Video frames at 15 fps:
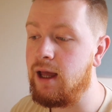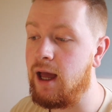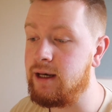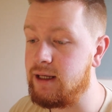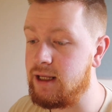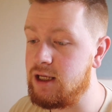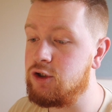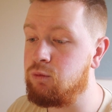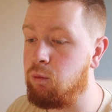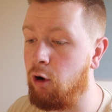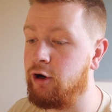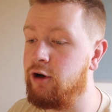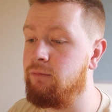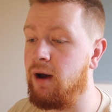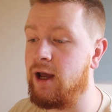and each
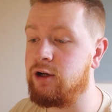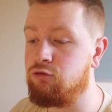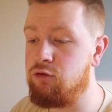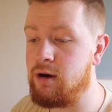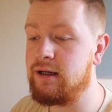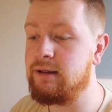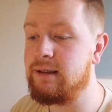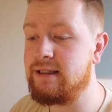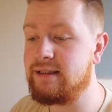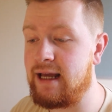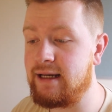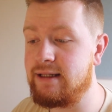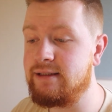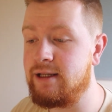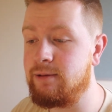one of my incredibly
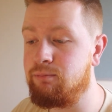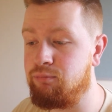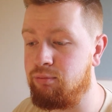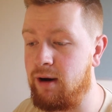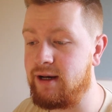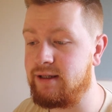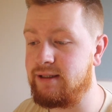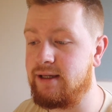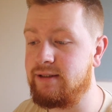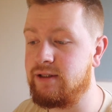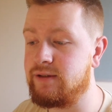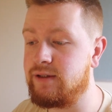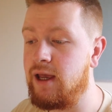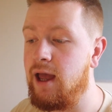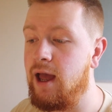talented
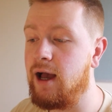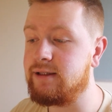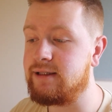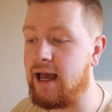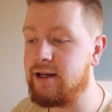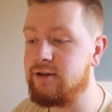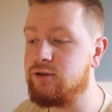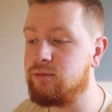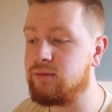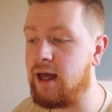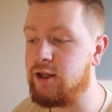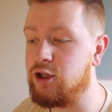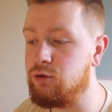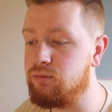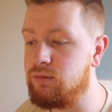predecessors has handled
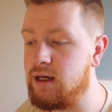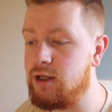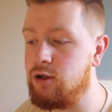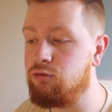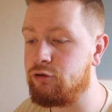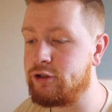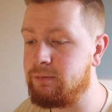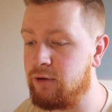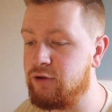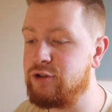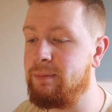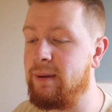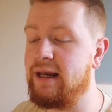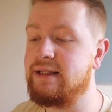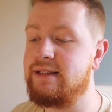that unique
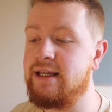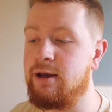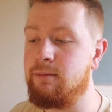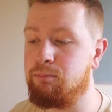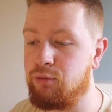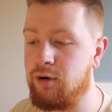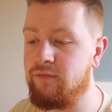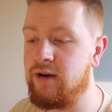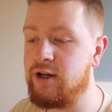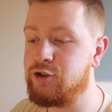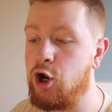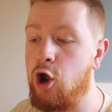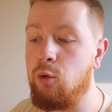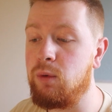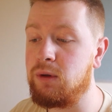responsibility and privilege
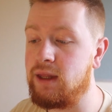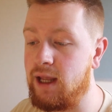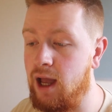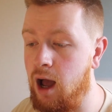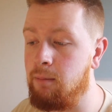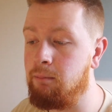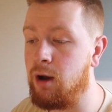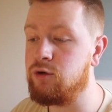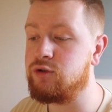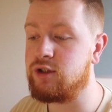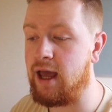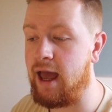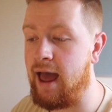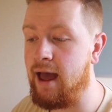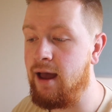with the utmost
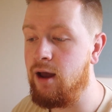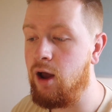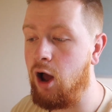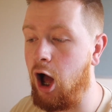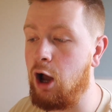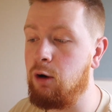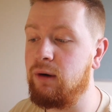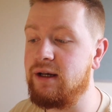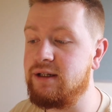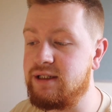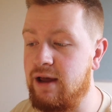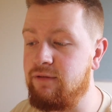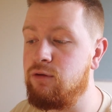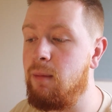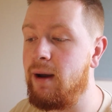care. I will
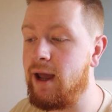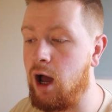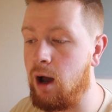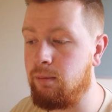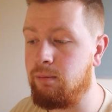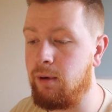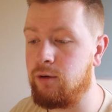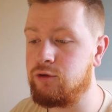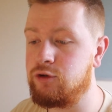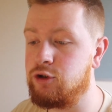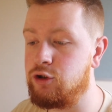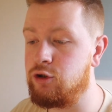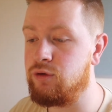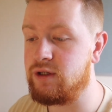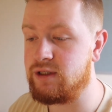endeavour my utmost to
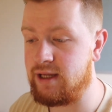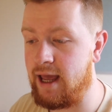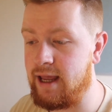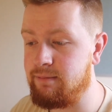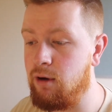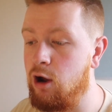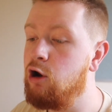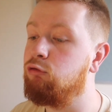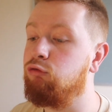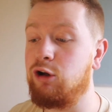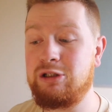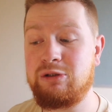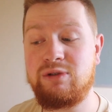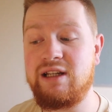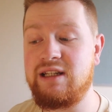do the same.
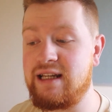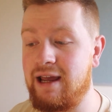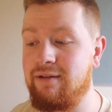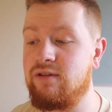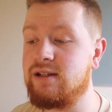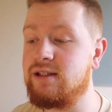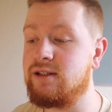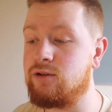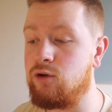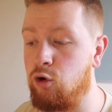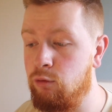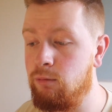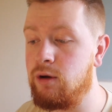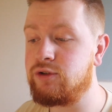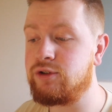Russell T Davies is
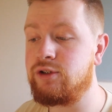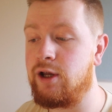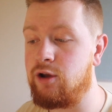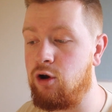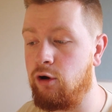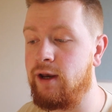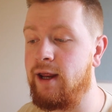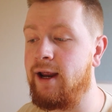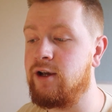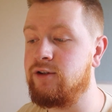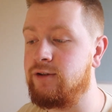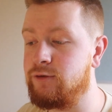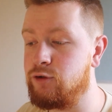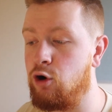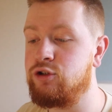almost as iconic as
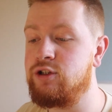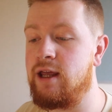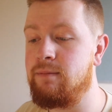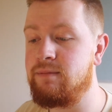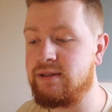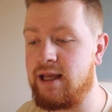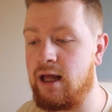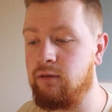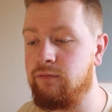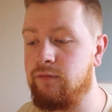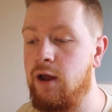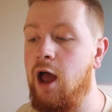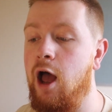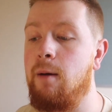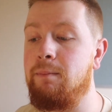the Doctor himself,
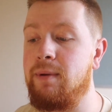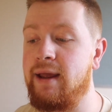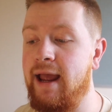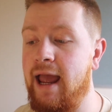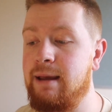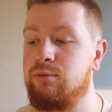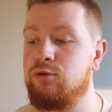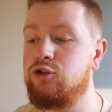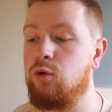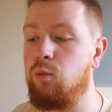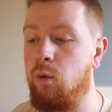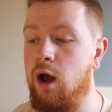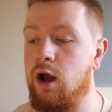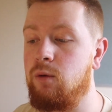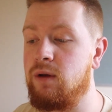and being able to
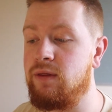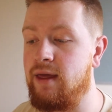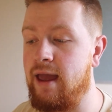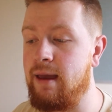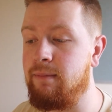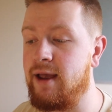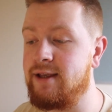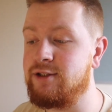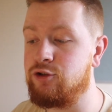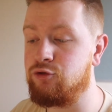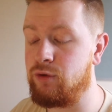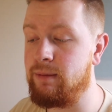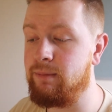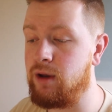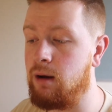work with him is a
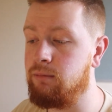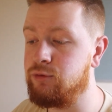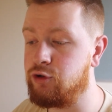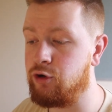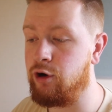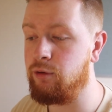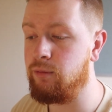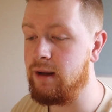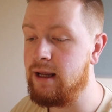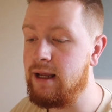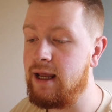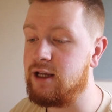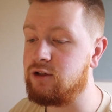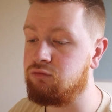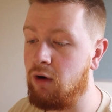dream come true.
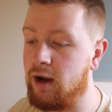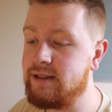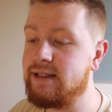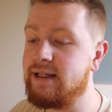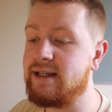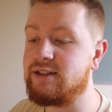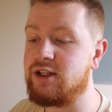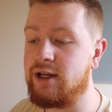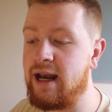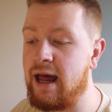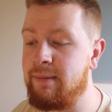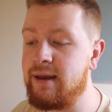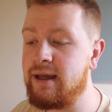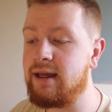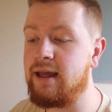His writing is
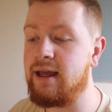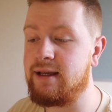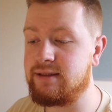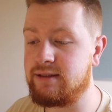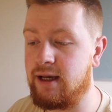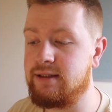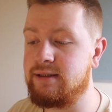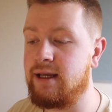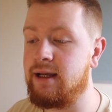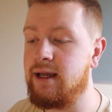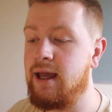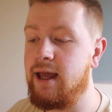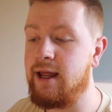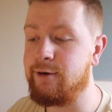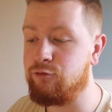dynamic, exciting,
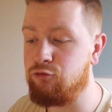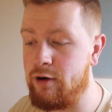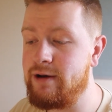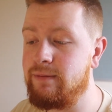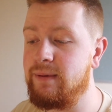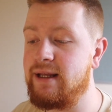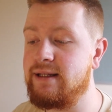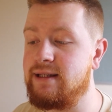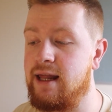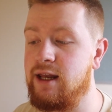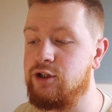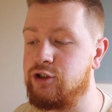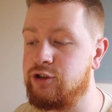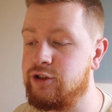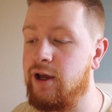incredibly
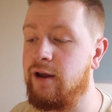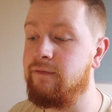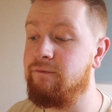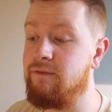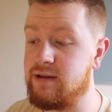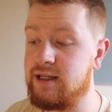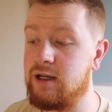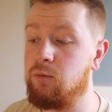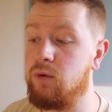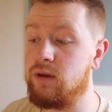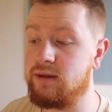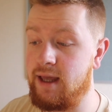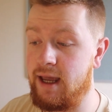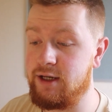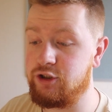intelligent, and fizzing
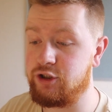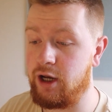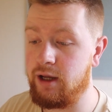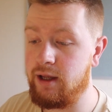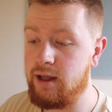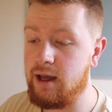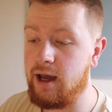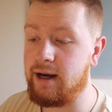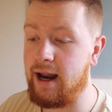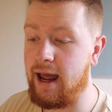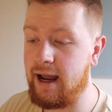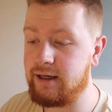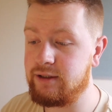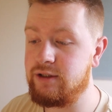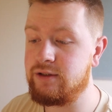with danger. An
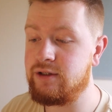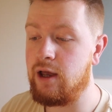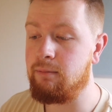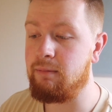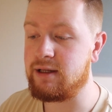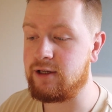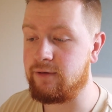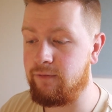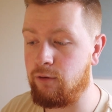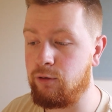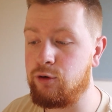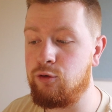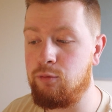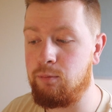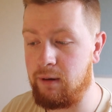actor's
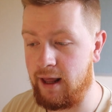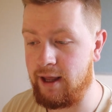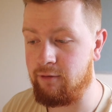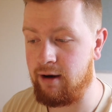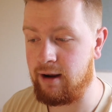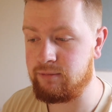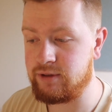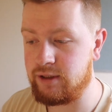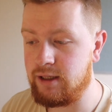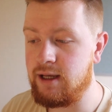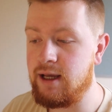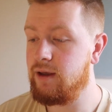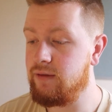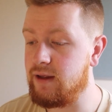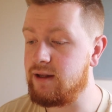metaphorical playground.
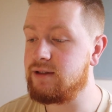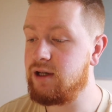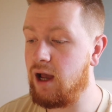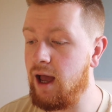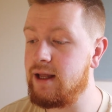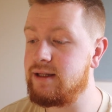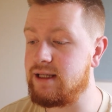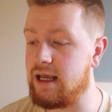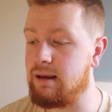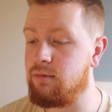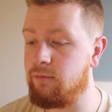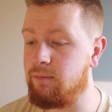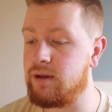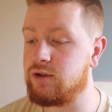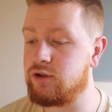The entire team
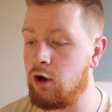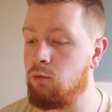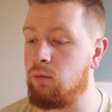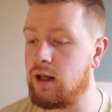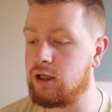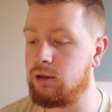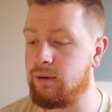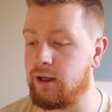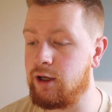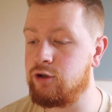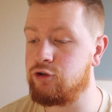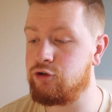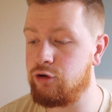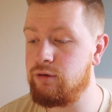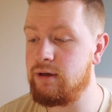have been so welcoming
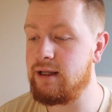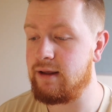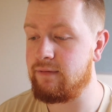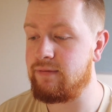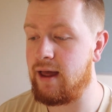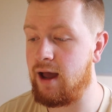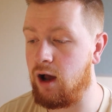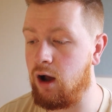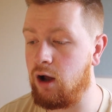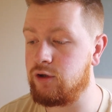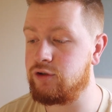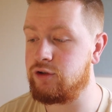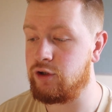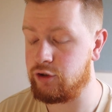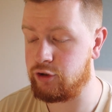and truly give their
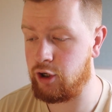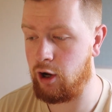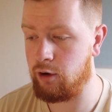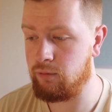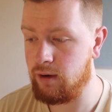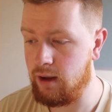hearts to the show.